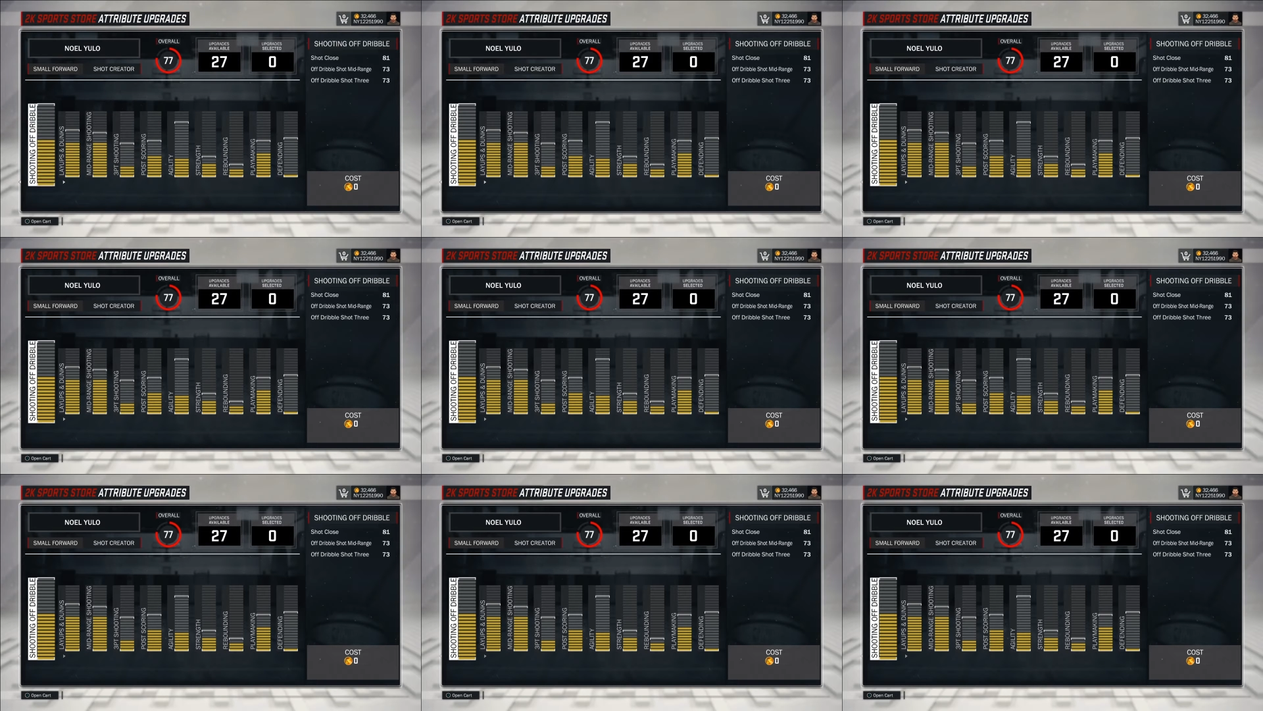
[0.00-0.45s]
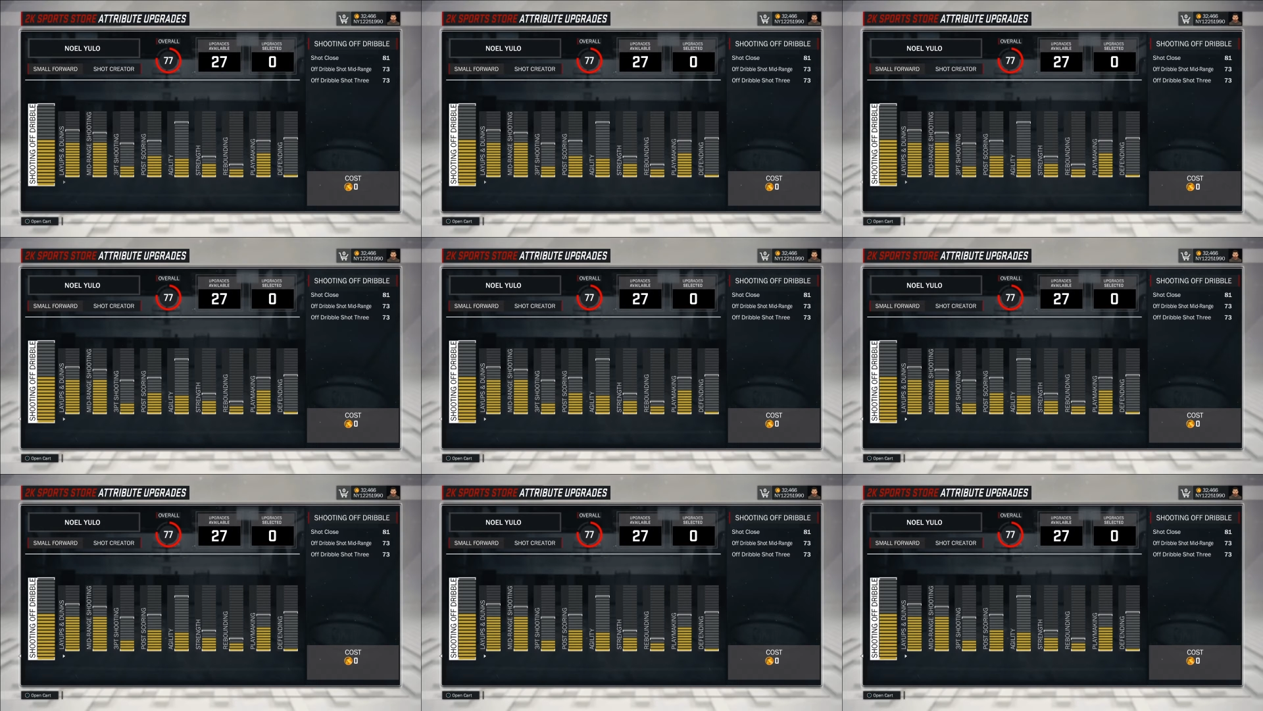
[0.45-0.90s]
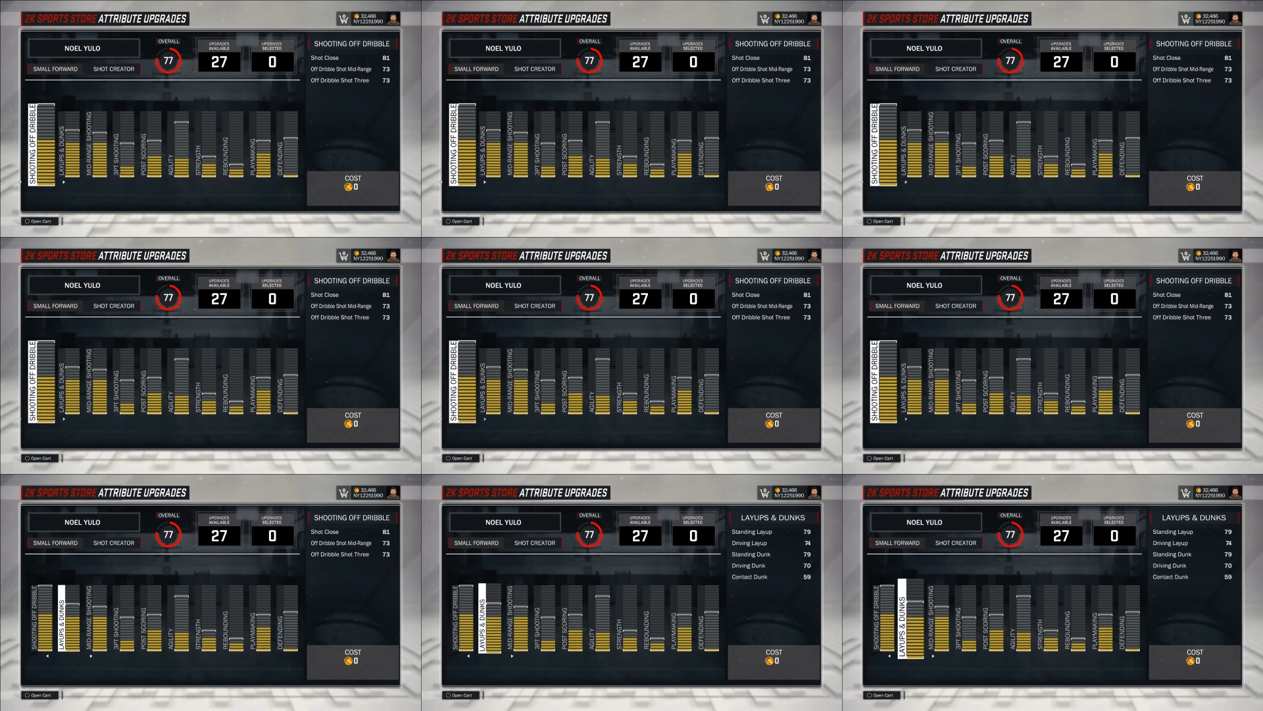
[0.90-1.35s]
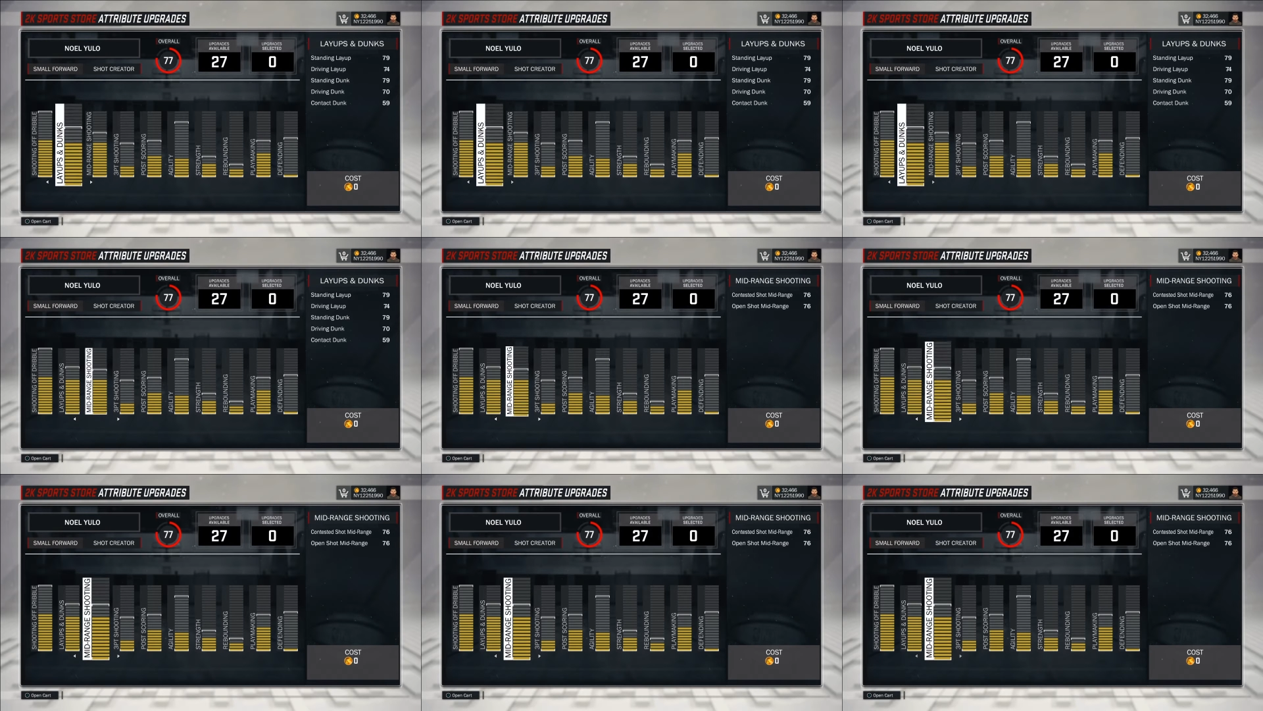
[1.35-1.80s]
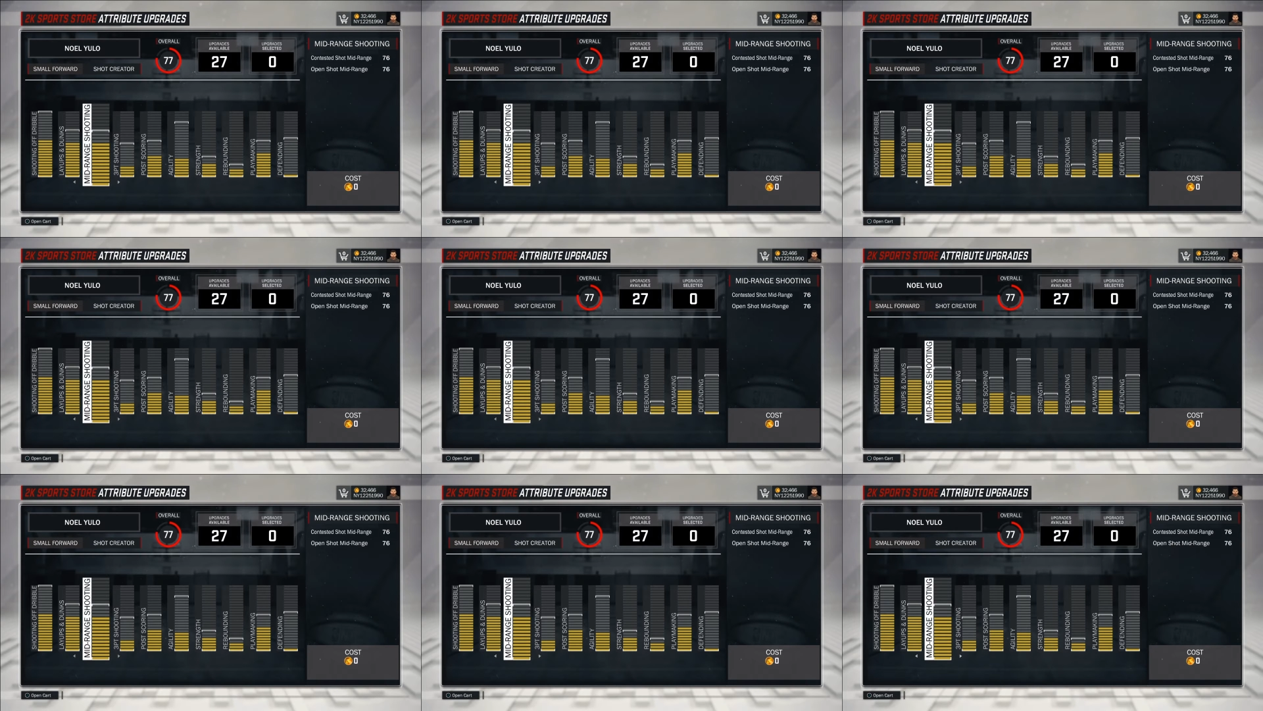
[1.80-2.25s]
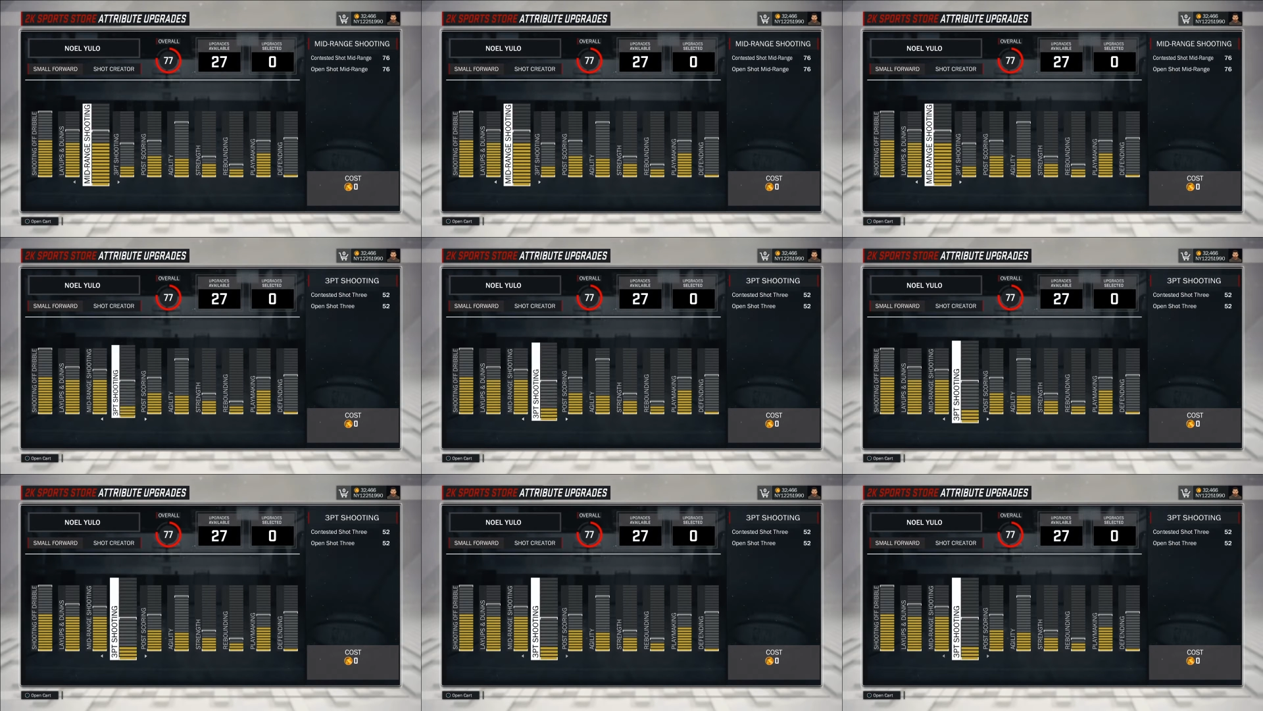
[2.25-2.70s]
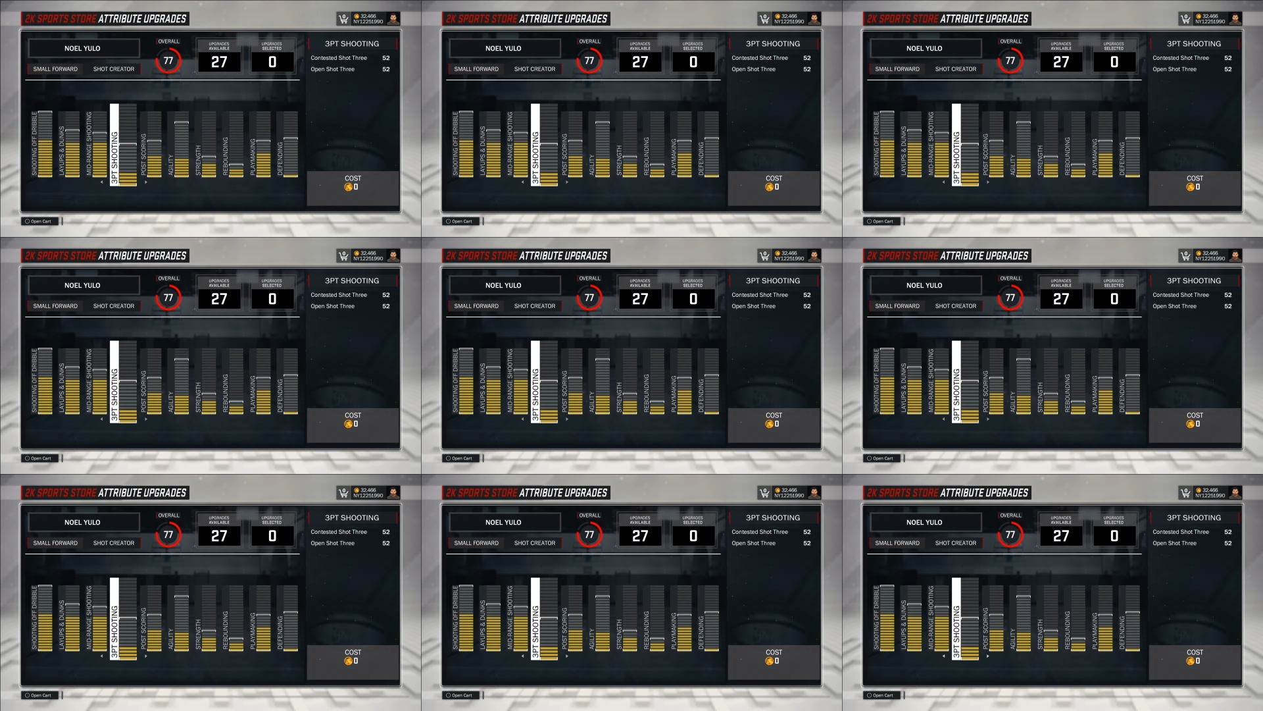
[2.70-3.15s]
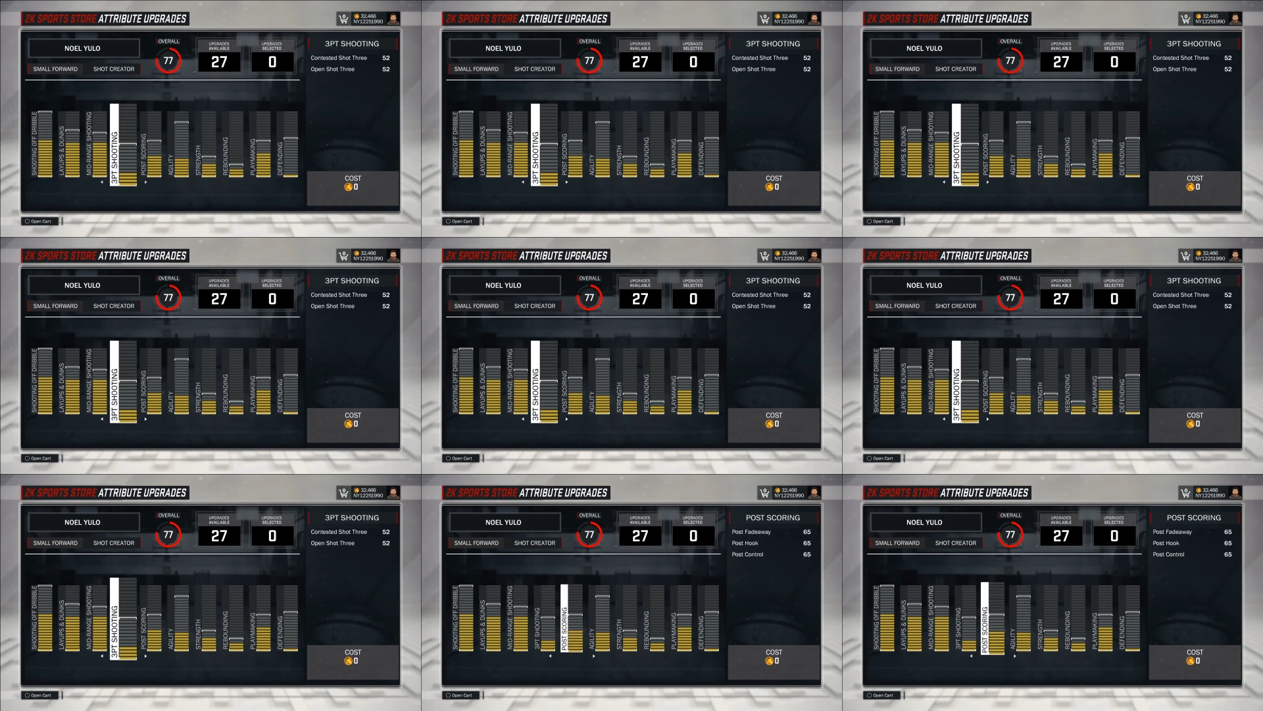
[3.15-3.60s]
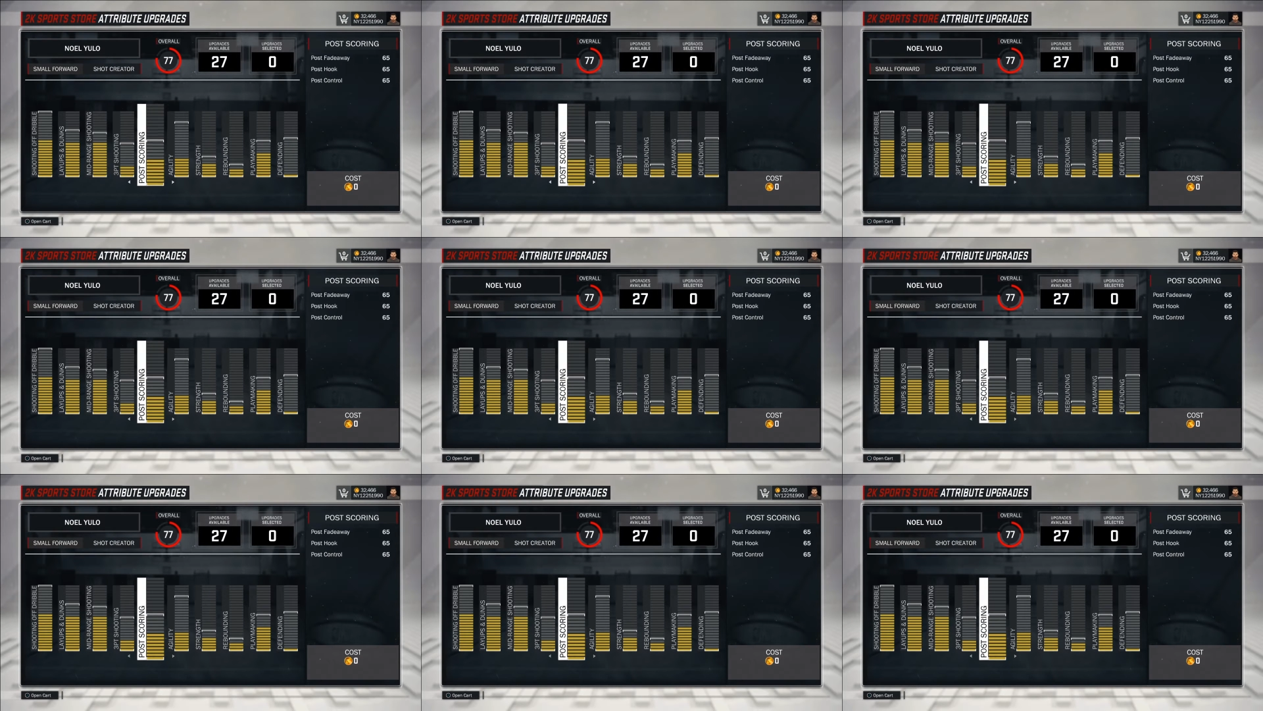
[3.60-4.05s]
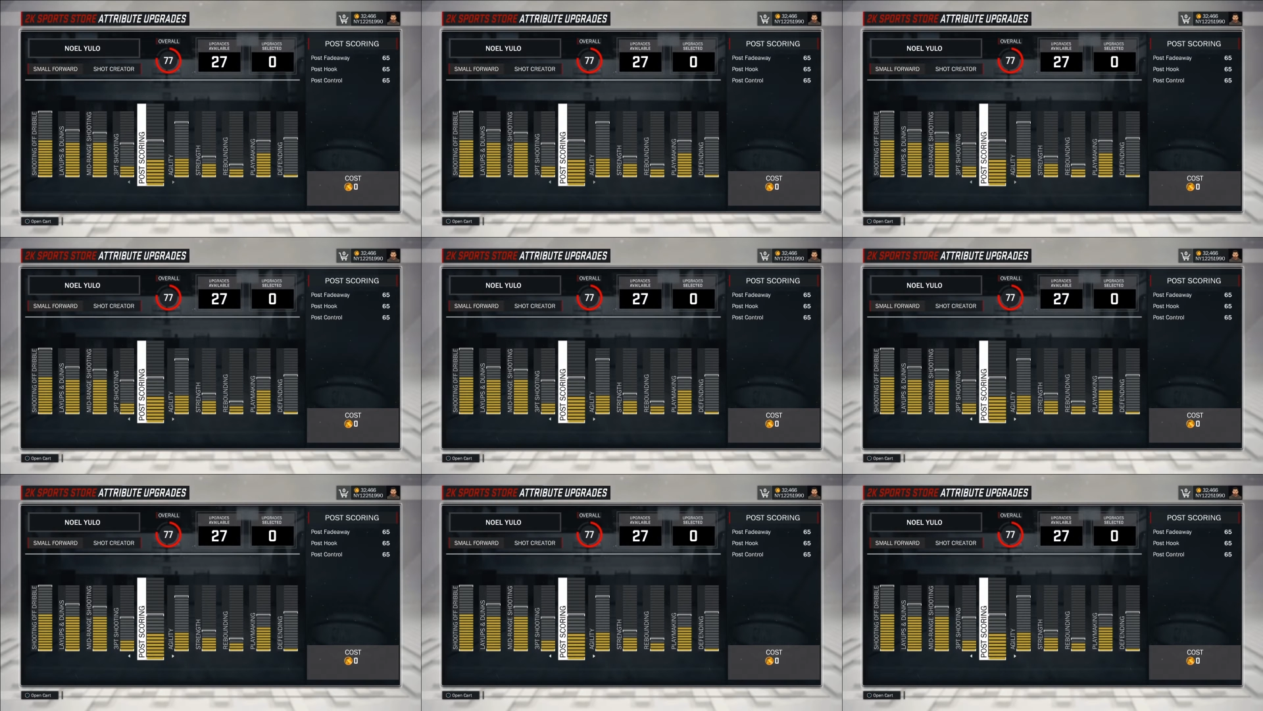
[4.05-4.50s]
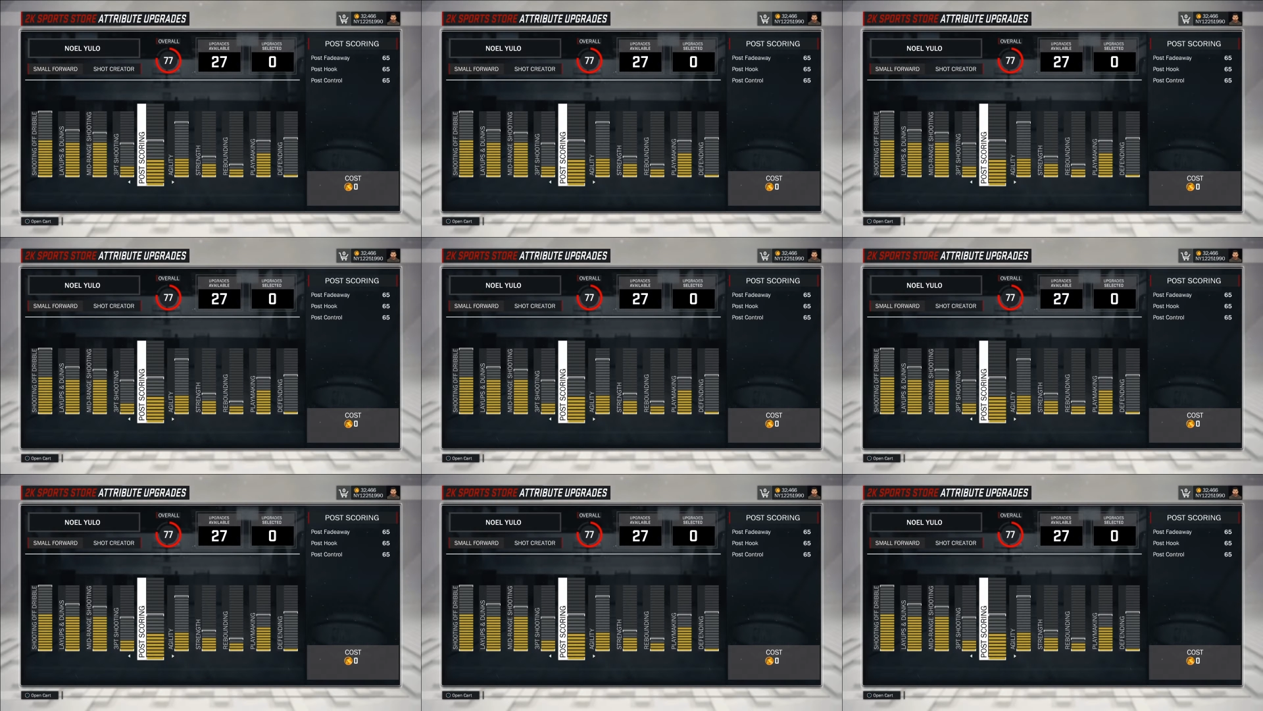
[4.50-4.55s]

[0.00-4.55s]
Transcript: No face is visible, so there are no lips to read.